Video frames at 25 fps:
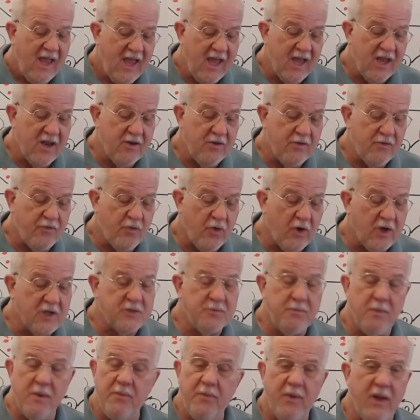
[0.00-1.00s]
And
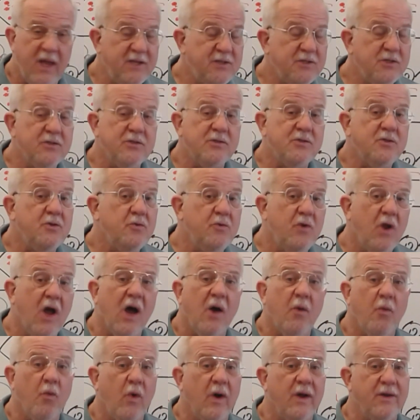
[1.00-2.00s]
trust me, patients do
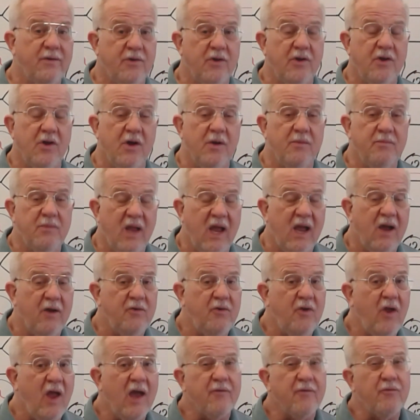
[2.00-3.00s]
not want to come
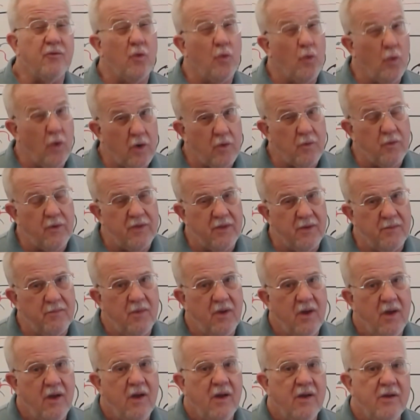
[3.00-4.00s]
down. You have to work with them.
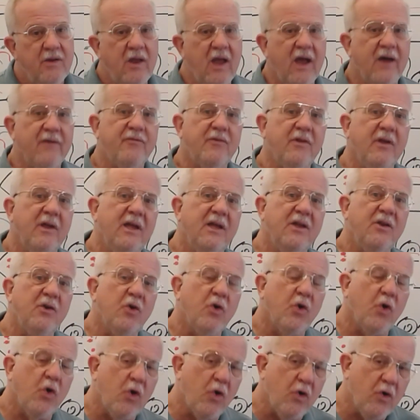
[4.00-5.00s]
You have to
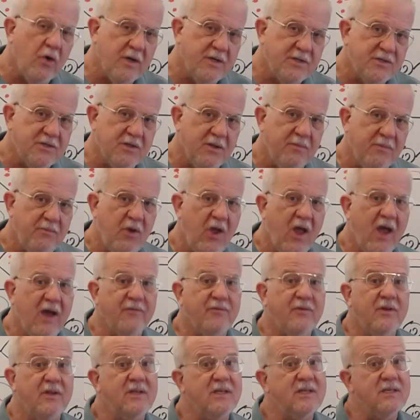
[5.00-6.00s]
encourage them. You
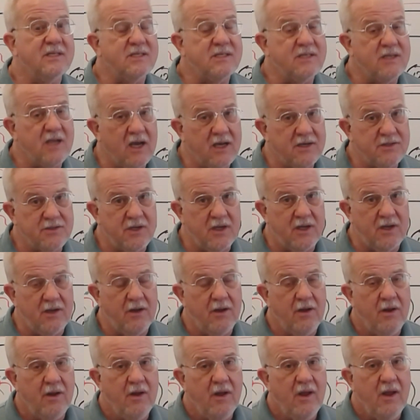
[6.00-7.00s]
have to discuss it.
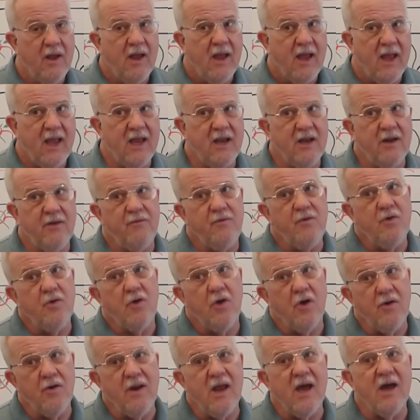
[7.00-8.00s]
And if you
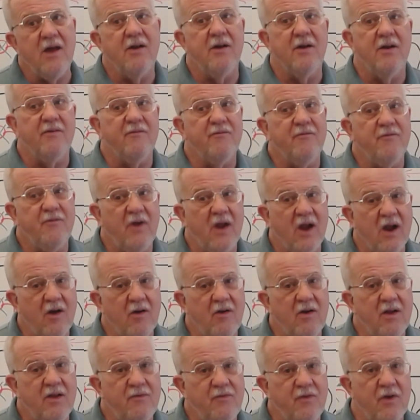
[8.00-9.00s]
go down in a
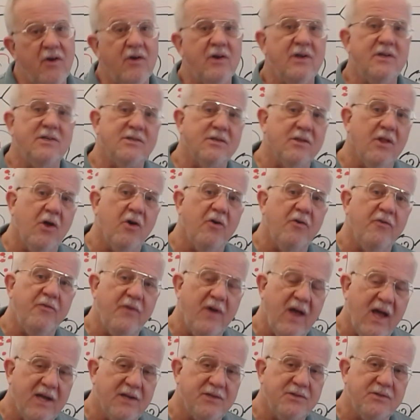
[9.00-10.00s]
very, very slow
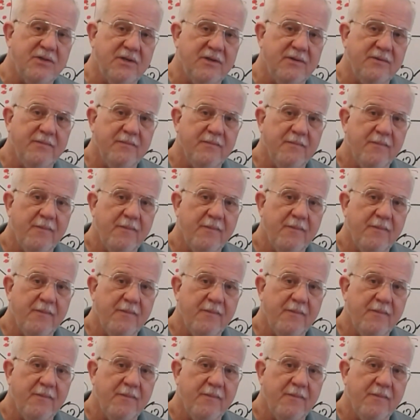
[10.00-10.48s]
fashion